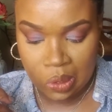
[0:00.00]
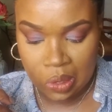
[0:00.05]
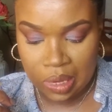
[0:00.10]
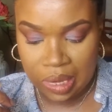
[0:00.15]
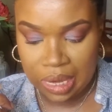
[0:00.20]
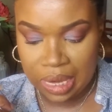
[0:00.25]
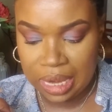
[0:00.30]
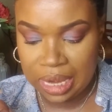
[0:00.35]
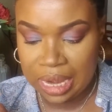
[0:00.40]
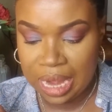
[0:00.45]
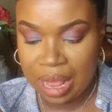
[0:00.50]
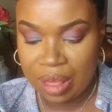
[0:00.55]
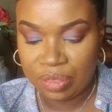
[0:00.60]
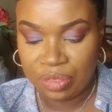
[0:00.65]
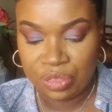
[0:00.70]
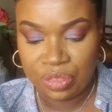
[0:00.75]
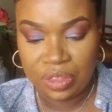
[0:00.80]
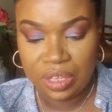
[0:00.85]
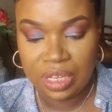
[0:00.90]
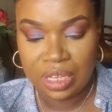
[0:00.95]
And I
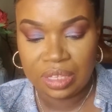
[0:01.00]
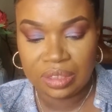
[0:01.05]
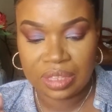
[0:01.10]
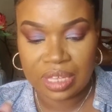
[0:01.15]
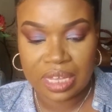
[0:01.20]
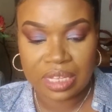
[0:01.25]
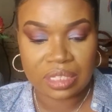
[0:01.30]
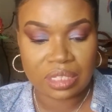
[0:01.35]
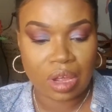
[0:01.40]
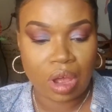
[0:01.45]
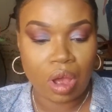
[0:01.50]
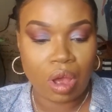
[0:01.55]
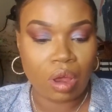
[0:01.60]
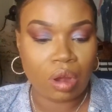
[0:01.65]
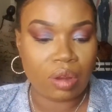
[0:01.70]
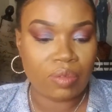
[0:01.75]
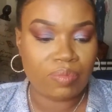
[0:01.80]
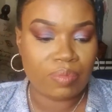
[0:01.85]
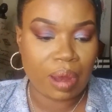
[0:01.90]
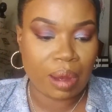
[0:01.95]
think that's
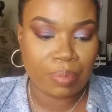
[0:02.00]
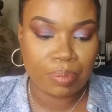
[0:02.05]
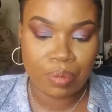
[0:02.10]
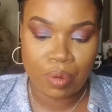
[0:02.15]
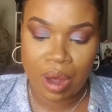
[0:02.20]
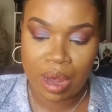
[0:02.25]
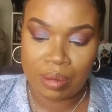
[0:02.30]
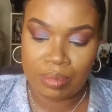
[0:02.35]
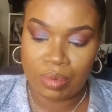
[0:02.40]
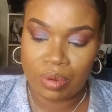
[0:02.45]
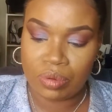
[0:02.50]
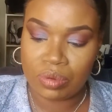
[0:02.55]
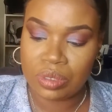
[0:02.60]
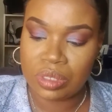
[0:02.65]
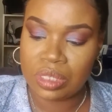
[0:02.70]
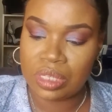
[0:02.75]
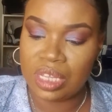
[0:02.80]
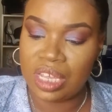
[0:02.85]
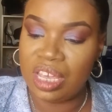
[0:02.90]
all of my primers.